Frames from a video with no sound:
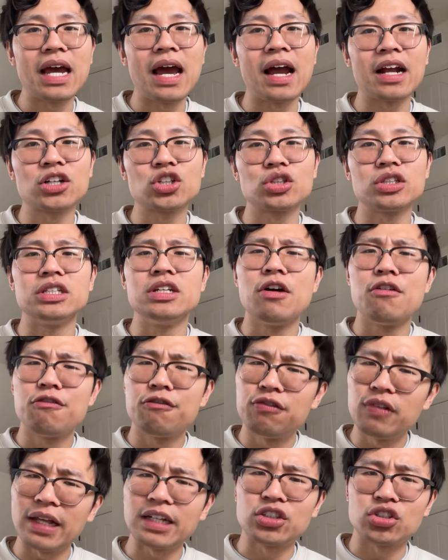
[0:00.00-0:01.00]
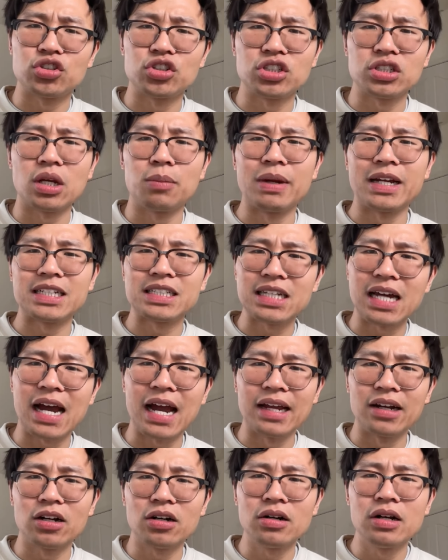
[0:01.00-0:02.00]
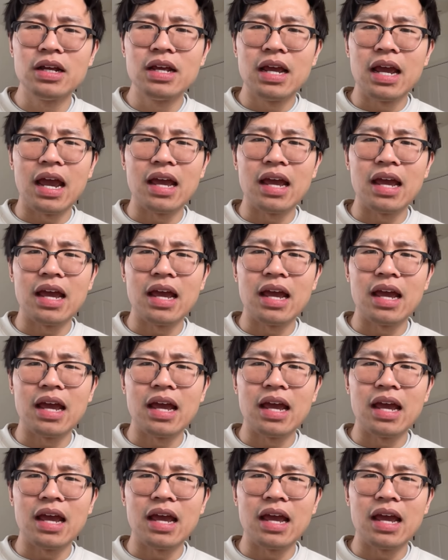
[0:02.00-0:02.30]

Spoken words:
actually flex your stomach tighter